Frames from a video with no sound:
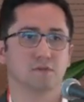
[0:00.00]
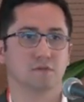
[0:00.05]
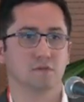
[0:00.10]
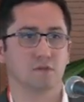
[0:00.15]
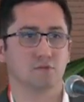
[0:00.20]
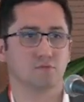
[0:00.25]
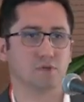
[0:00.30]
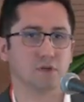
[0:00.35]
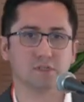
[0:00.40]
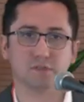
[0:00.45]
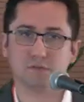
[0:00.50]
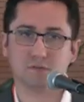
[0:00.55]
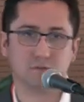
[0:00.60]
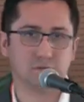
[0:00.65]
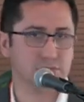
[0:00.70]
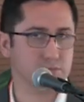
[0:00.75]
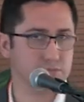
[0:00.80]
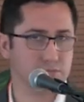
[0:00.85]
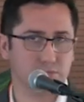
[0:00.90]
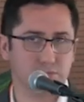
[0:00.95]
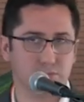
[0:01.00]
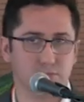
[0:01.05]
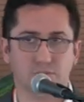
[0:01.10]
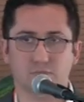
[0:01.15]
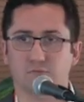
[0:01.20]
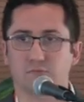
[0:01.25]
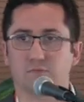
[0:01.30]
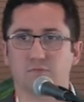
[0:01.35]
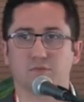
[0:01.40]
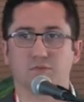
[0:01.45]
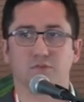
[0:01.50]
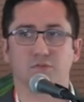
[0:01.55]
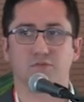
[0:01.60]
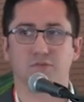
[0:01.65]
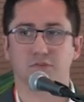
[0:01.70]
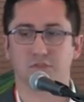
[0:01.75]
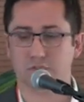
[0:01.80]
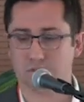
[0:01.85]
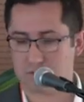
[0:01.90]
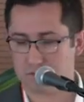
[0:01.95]
The rest is for
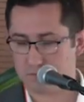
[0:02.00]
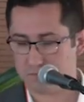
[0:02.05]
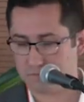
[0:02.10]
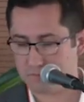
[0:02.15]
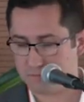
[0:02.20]
research.